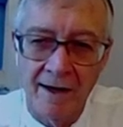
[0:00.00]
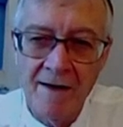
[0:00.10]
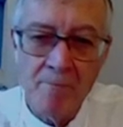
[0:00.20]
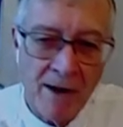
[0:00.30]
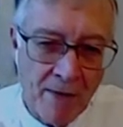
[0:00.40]

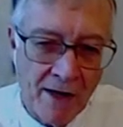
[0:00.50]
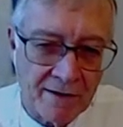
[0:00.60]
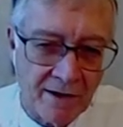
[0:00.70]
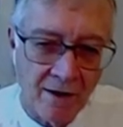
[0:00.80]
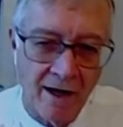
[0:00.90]

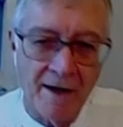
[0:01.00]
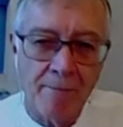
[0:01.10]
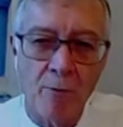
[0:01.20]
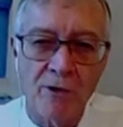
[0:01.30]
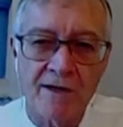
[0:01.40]
implement an
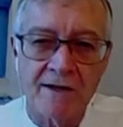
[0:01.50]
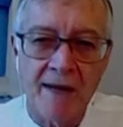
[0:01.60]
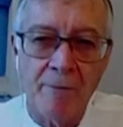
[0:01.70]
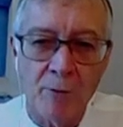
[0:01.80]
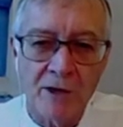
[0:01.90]

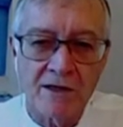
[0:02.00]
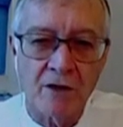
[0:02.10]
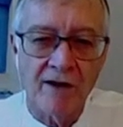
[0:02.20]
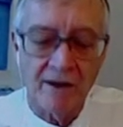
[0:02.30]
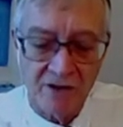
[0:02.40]
appropriate
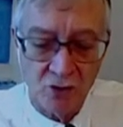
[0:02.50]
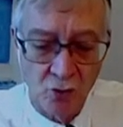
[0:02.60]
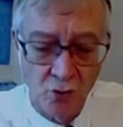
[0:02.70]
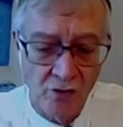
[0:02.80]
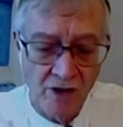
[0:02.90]
surveillance
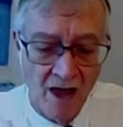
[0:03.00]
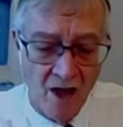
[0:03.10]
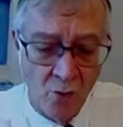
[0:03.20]
tool.